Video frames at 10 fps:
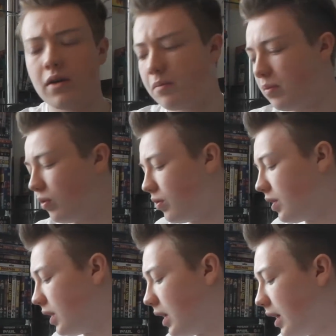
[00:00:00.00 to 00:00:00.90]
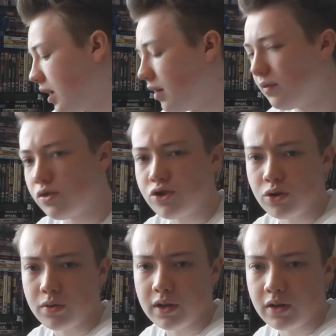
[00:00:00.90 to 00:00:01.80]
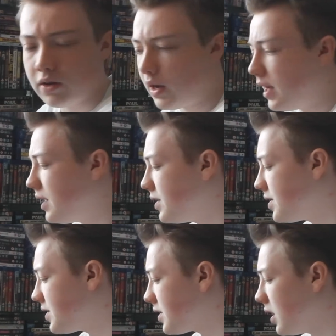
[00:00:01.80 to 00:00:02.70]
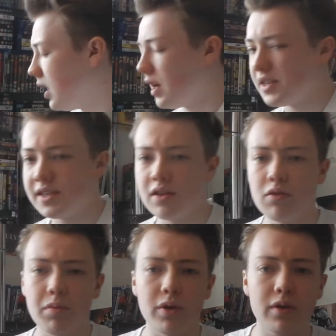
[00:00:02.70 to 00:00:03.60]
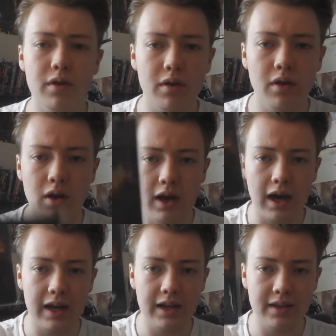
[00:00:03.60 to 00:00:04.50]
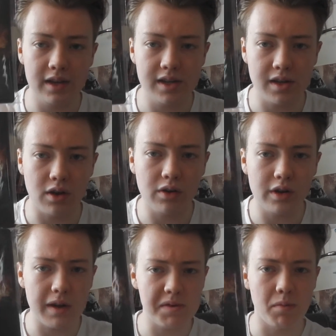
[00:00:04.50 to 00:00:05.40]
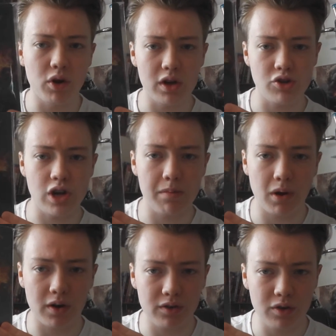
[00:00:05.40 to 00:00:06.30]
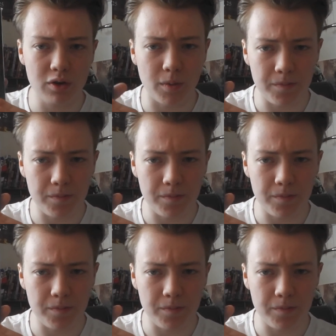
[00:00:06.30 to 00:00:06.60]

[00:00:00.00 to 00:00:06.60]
Blu-ray I have to show here is Steelbook, and it is Hunger Games Mockingjay Part 2.